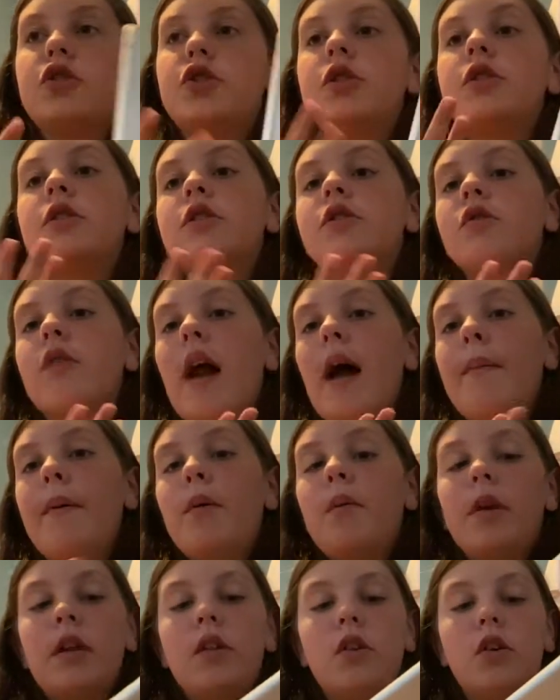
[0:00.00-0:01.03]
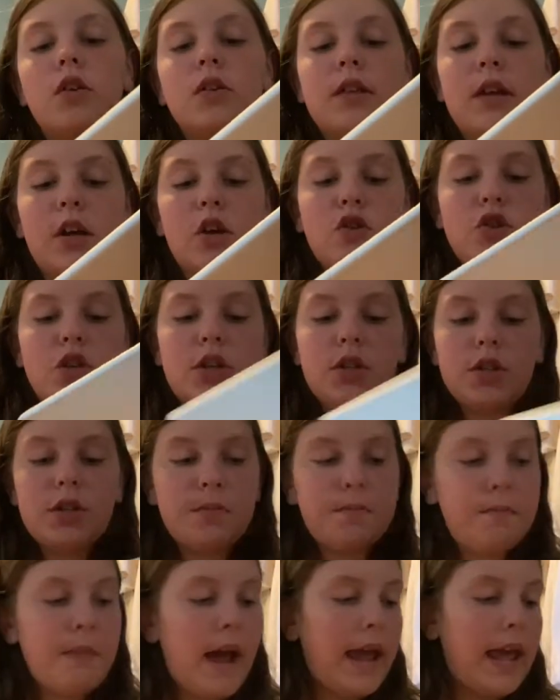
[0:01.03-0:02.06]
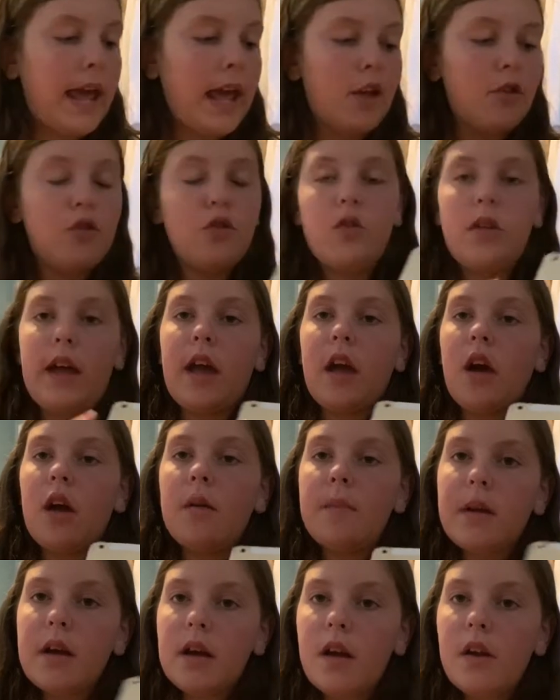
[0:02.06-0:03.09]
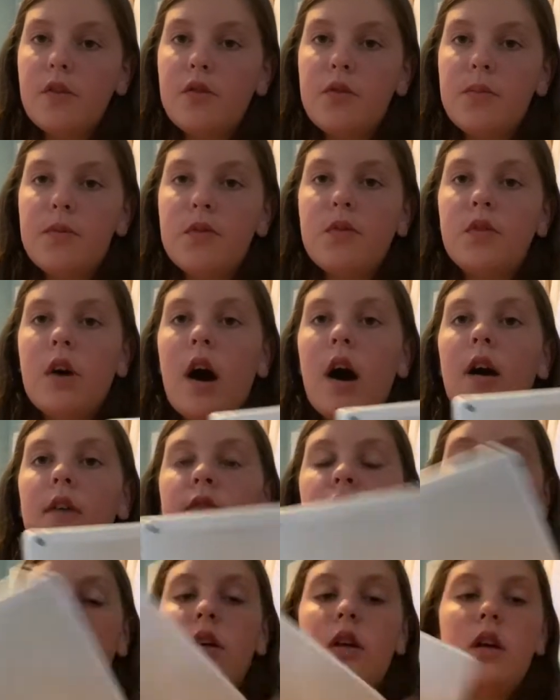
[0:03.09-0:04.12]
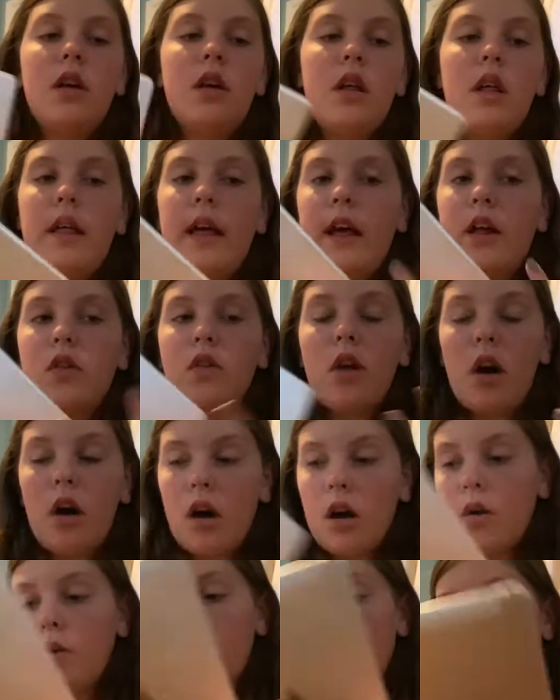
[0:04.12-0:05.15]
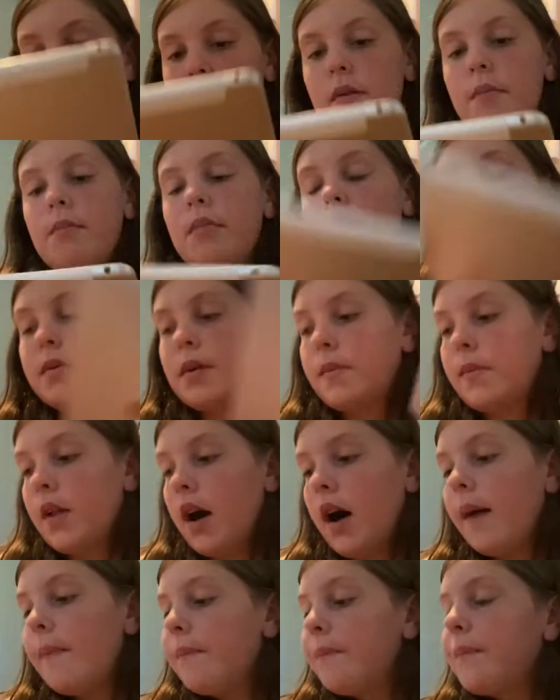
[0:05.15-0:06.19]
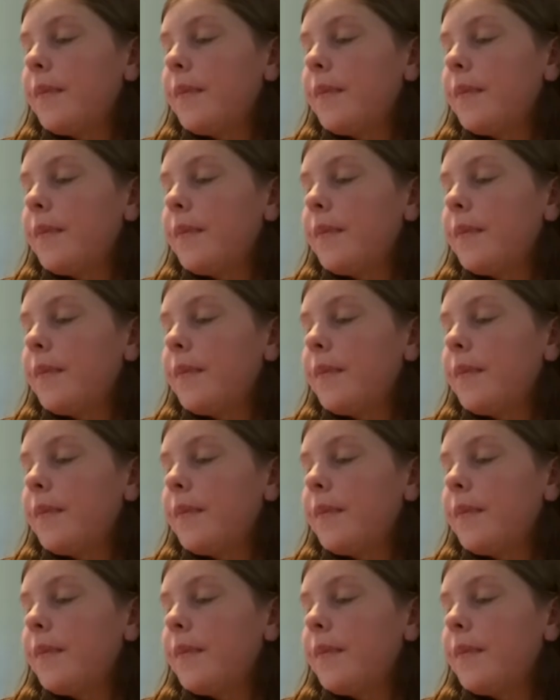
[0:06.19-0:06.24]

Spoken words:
describe it, what it looks like, just by hand. So like, oh my god, it's super soft, like long, whatever, blah, blah, blah.